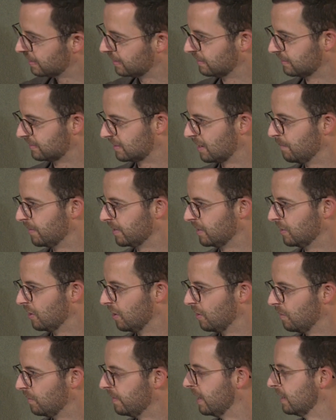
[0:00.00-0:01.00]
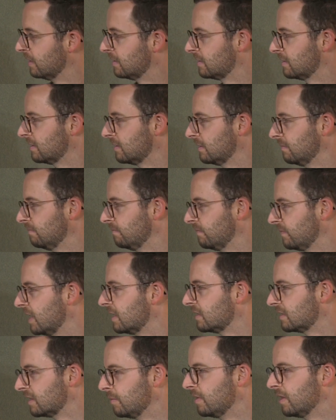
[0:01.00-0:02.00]
something, you know, and that's
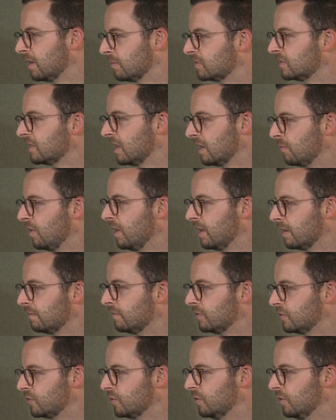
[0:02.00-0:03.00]
something I'm celebrating for sure.